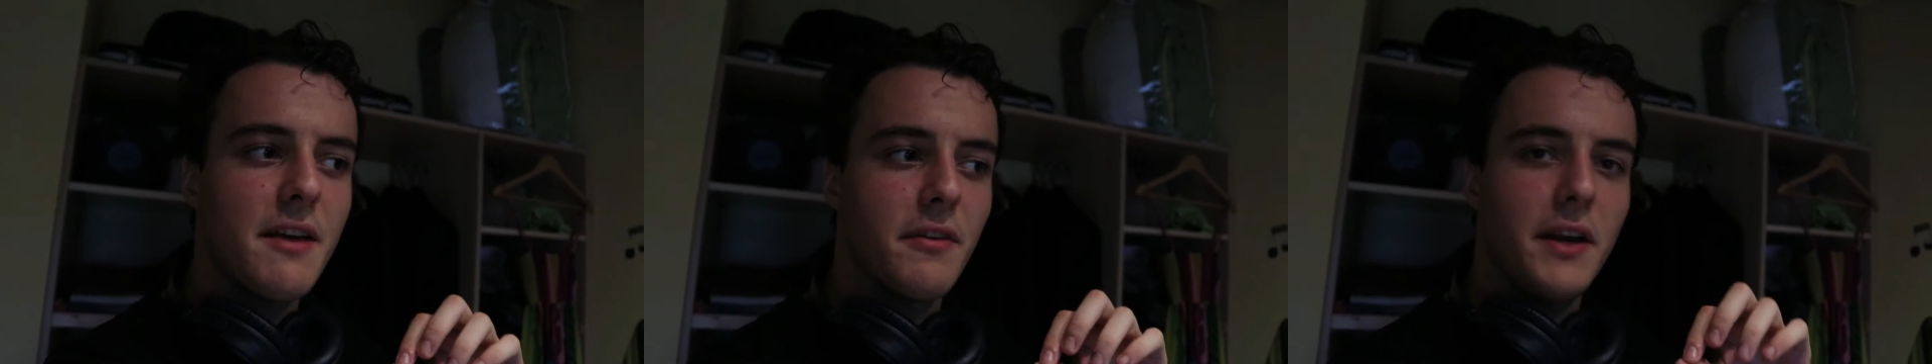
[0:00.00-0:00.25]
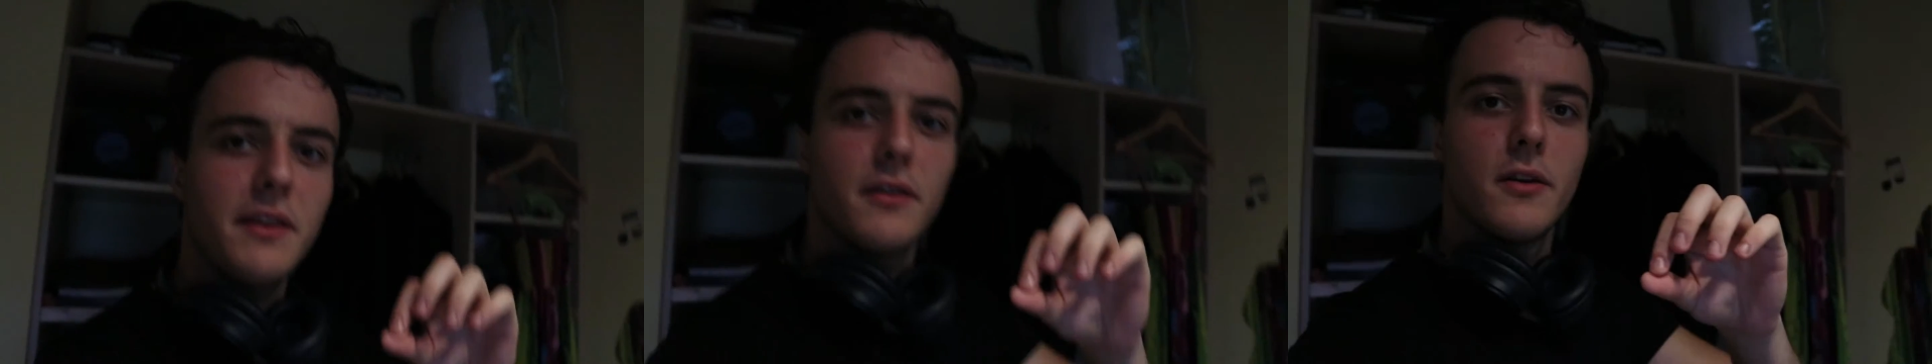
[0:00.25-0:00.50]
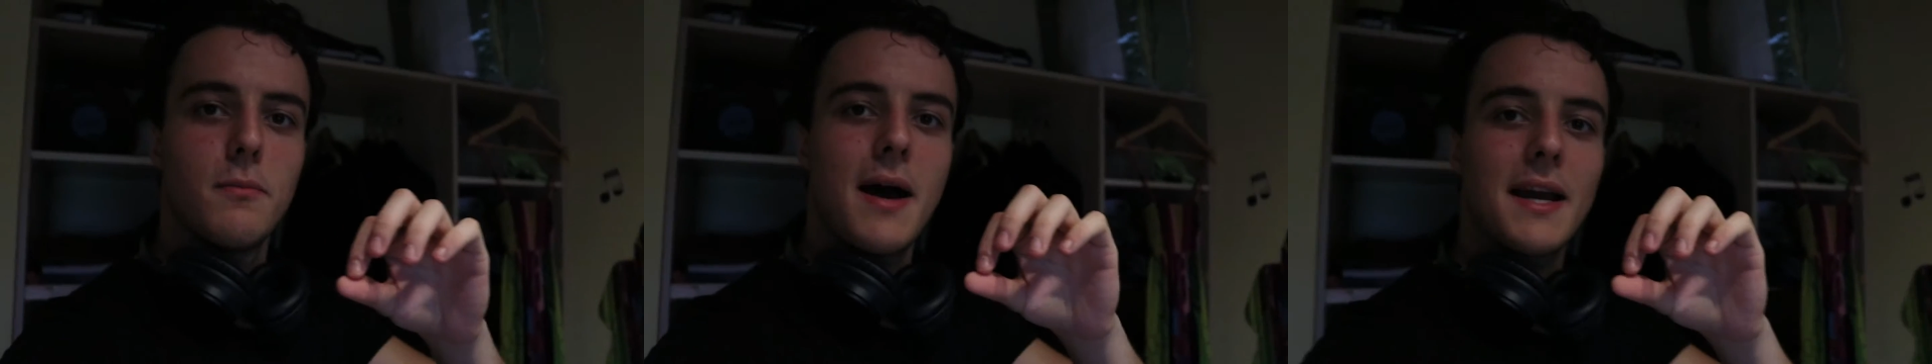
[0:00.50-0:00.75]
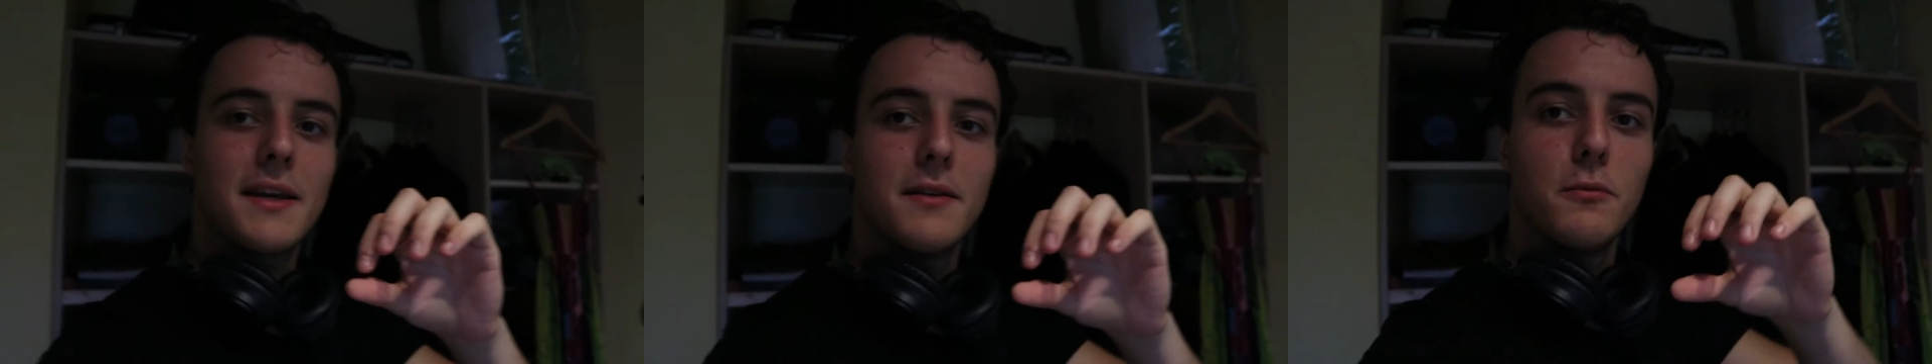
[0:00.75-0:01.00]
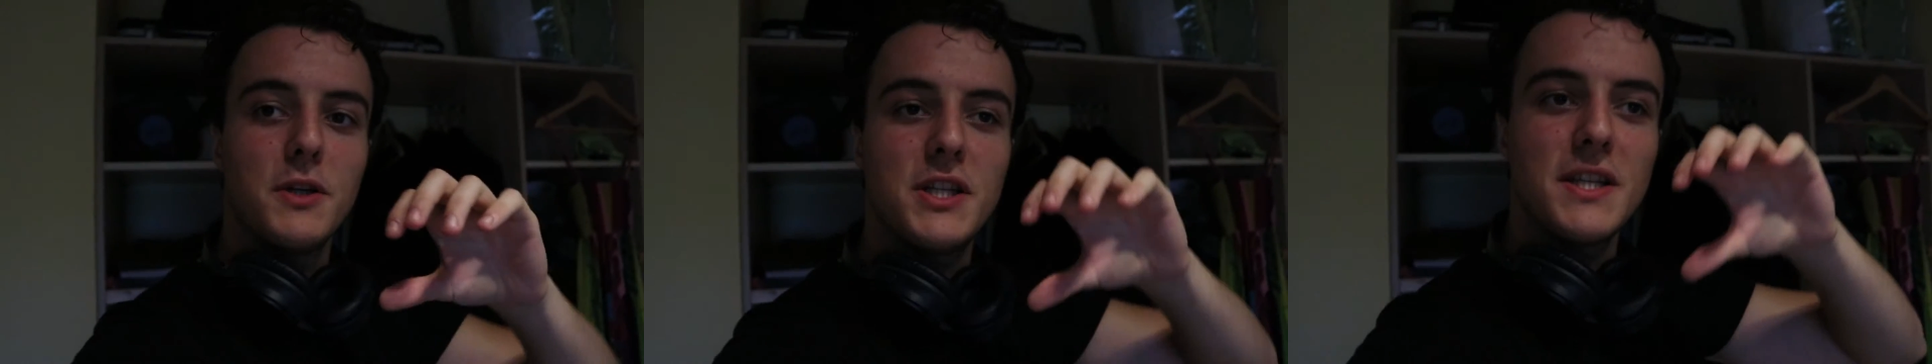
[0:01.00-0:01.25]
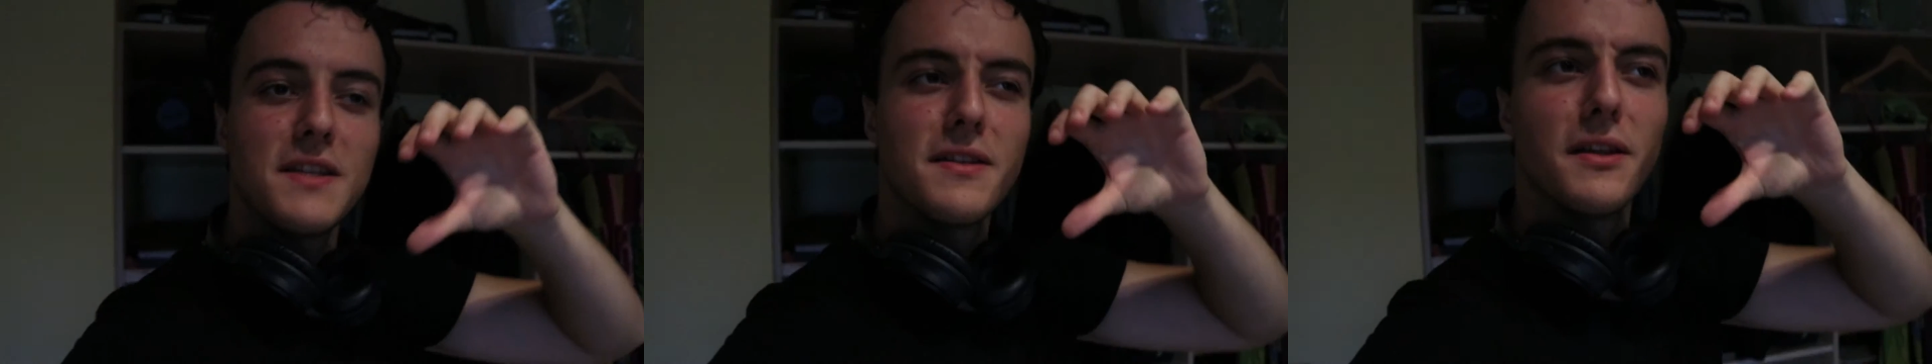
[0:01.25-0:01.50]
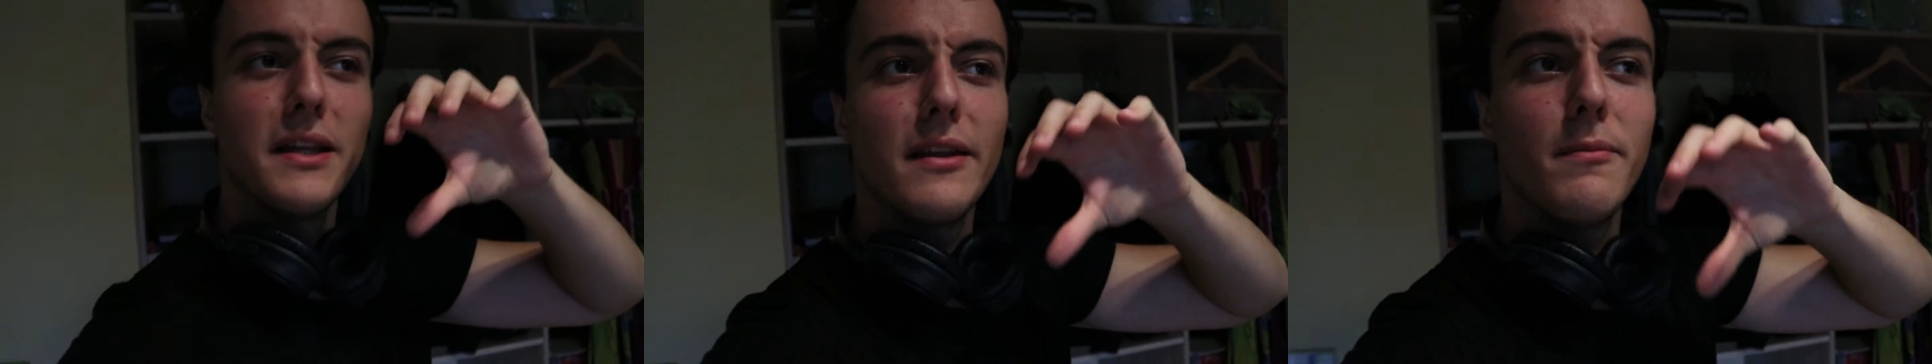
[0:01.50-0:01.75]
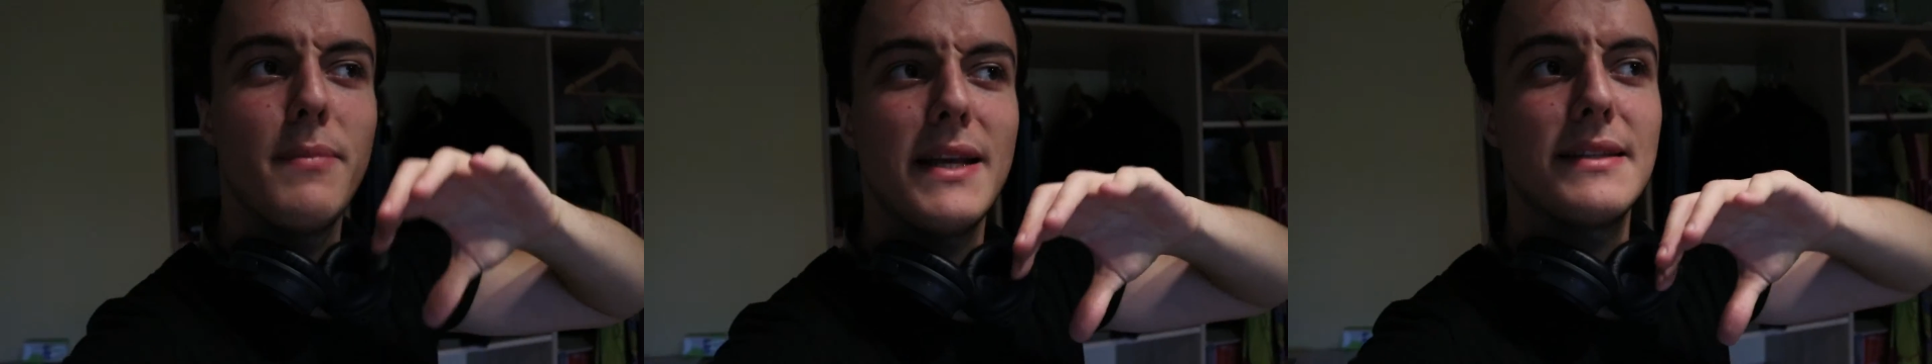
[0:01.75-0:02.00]
have a little a bag which is a
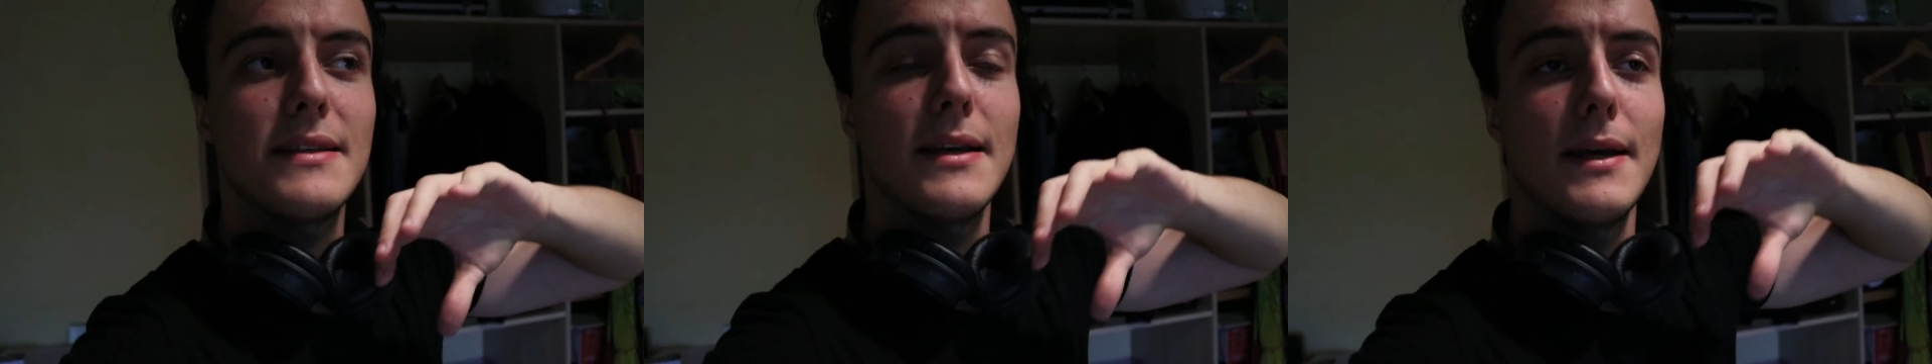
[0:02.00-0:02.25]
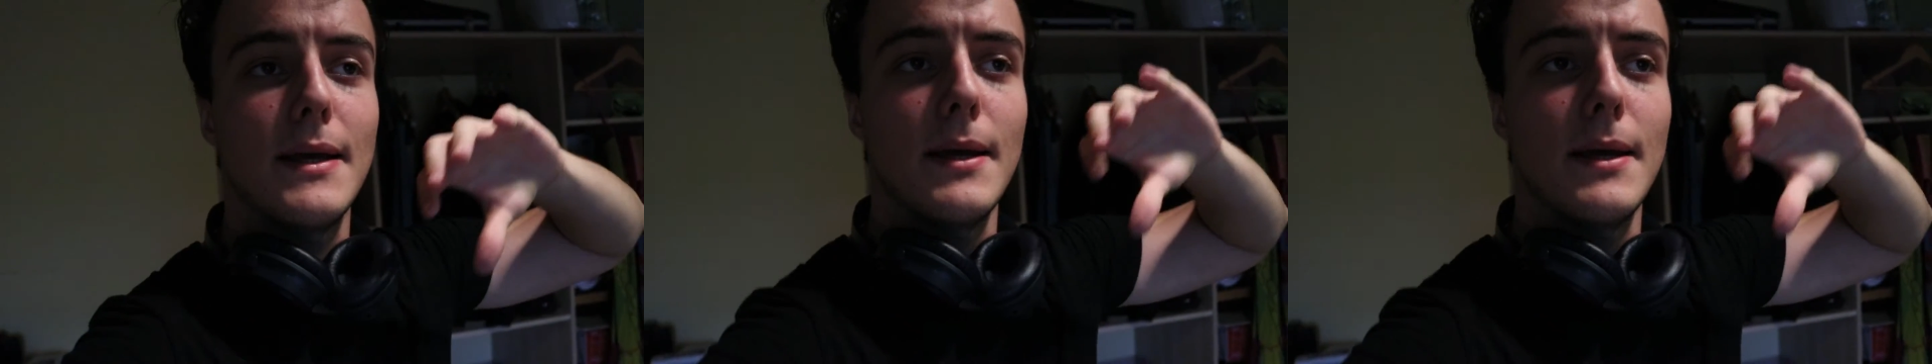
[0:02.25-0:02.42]
little bit